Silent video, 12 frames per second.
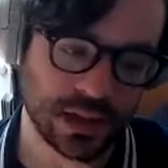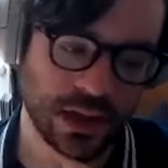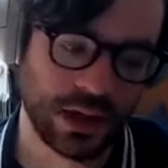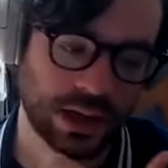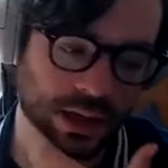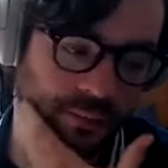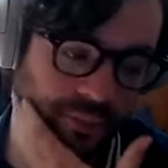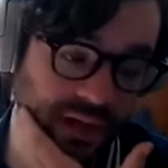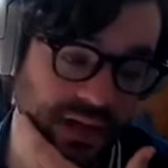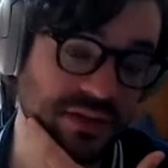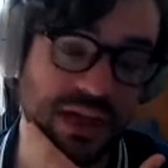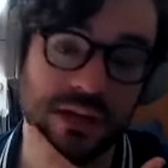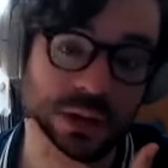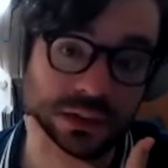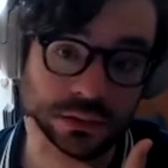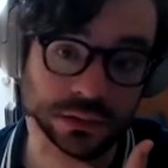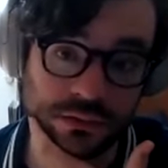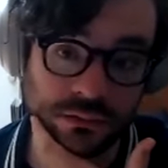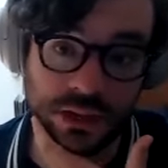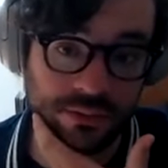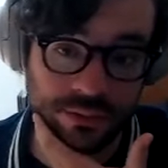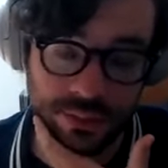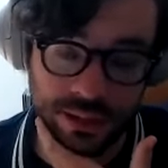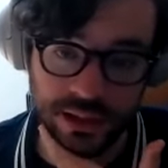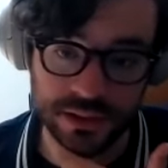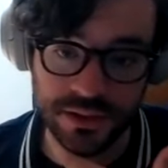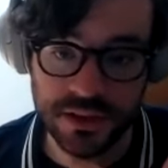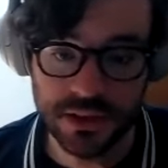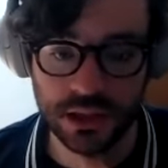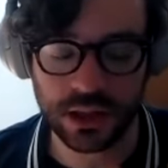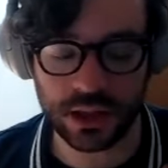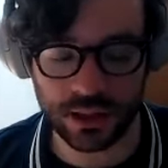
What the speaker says: As for that, I worked with everybody else.